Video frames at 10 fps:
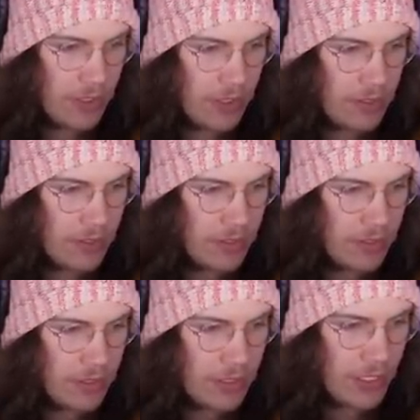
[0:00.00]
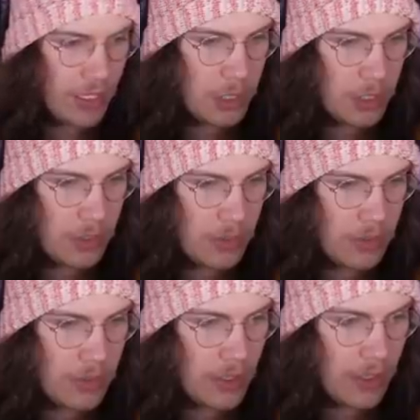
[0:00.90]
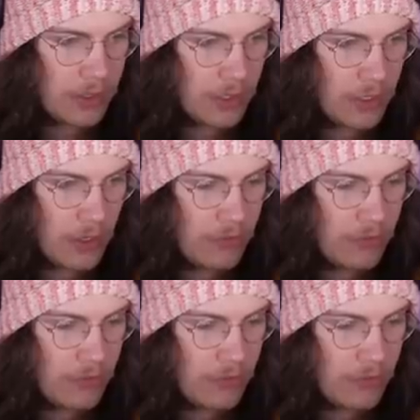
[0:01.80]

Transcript: though, is the issue. All right, so go